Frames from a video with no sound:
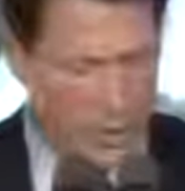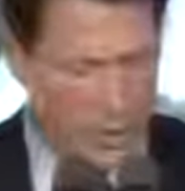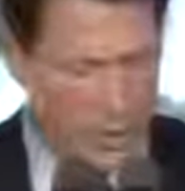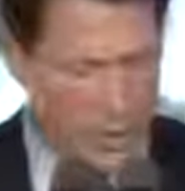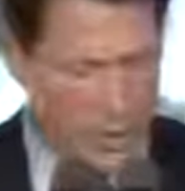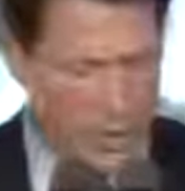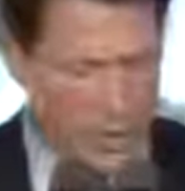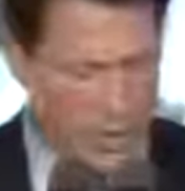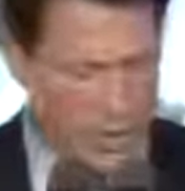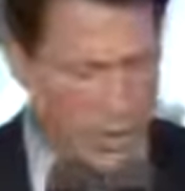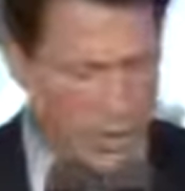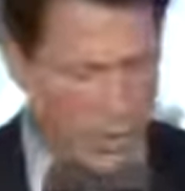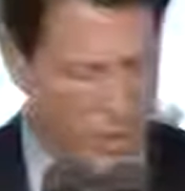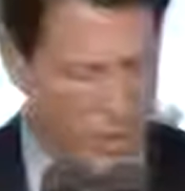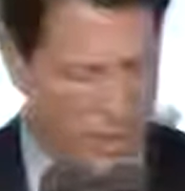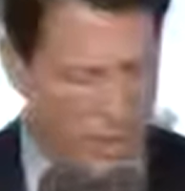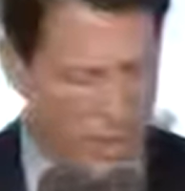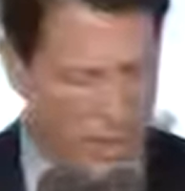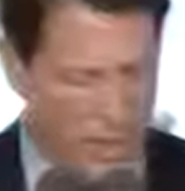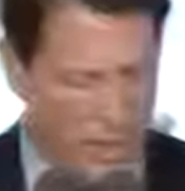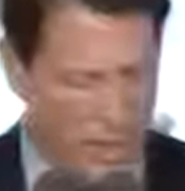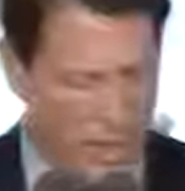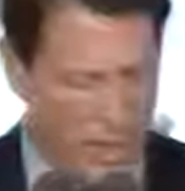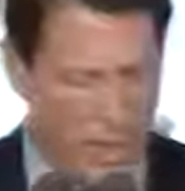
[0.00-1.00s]
who has
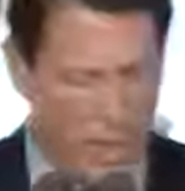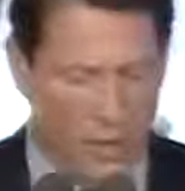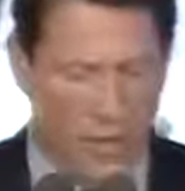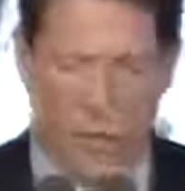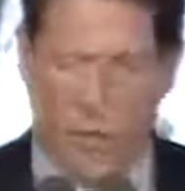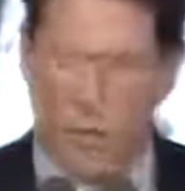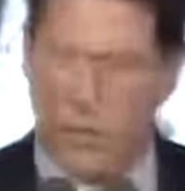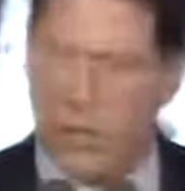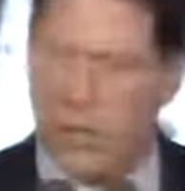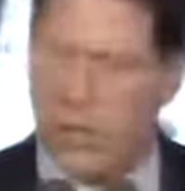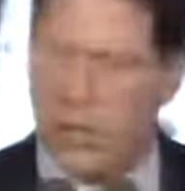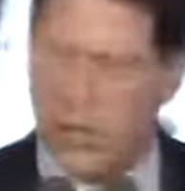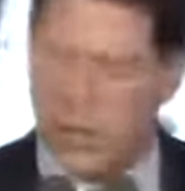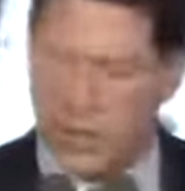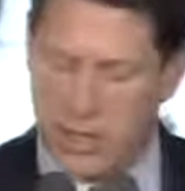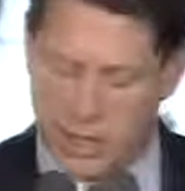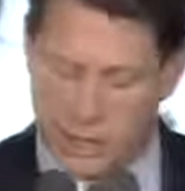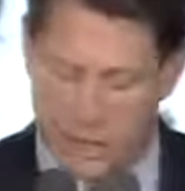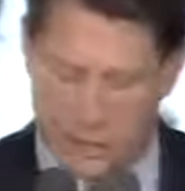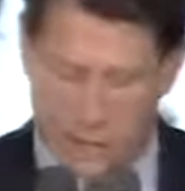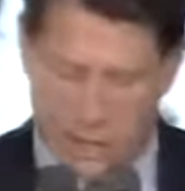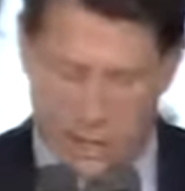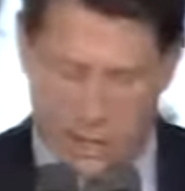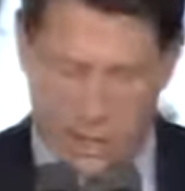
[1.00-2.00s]
played a key role in
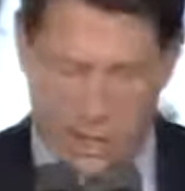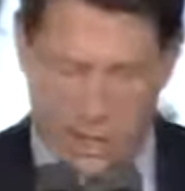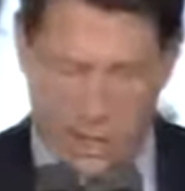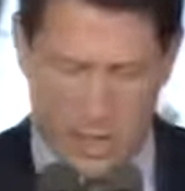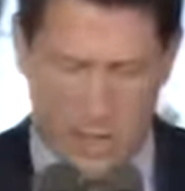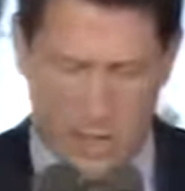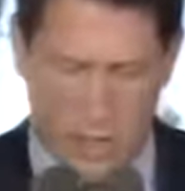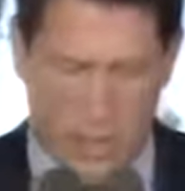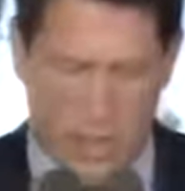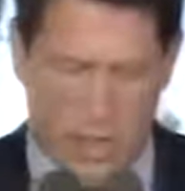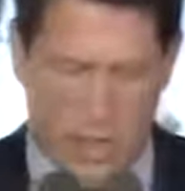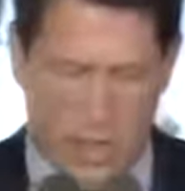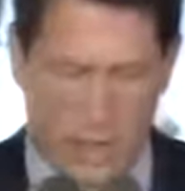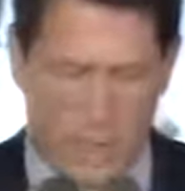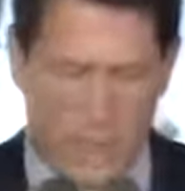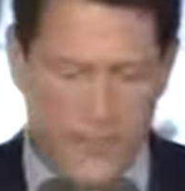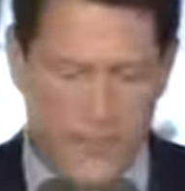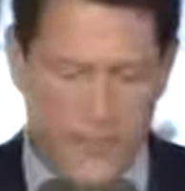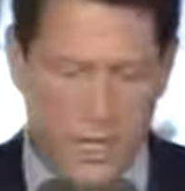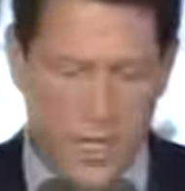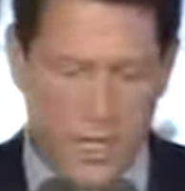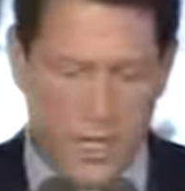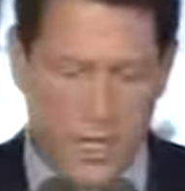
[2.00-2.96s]
this uh, as well.